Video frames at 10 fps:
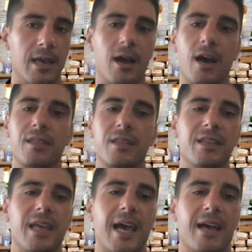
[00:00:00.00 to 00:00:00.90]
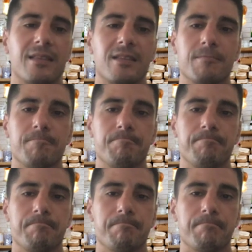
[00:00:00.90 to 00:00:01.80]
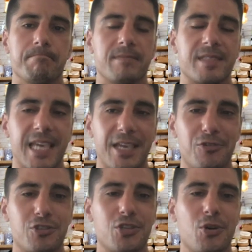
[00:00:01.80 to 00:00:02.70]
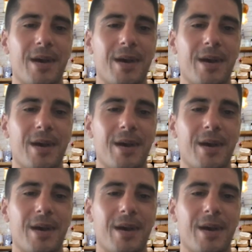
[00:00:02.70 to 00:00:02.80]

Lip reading: Other than that, thank you so